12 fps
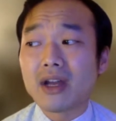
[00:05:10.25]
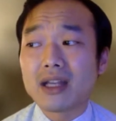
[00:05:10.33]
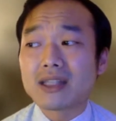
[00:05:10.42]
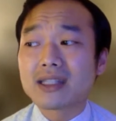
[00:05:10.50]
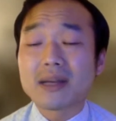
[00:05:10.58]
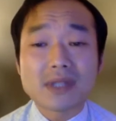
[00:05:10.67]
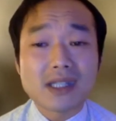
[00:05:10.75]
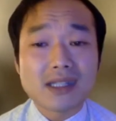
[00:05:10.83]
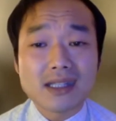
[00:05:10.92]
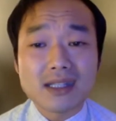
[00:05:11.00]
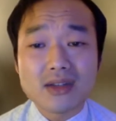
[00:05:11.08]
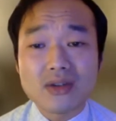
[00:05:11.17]
substance
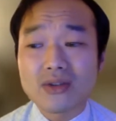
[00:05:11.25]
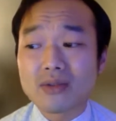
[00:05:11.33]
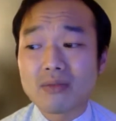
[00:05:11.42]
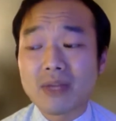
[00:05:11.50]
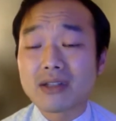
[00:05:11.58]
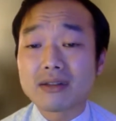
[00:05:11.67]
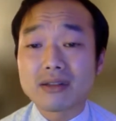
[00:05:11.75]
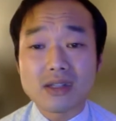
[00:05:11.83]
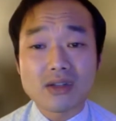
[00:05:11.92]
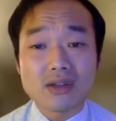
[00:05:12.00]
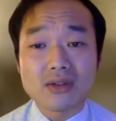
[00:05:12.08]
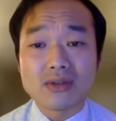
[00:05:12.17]
issues, mental
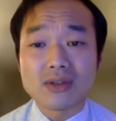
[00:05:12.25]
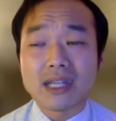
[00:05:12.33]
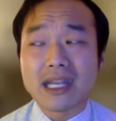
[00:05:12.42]
issues,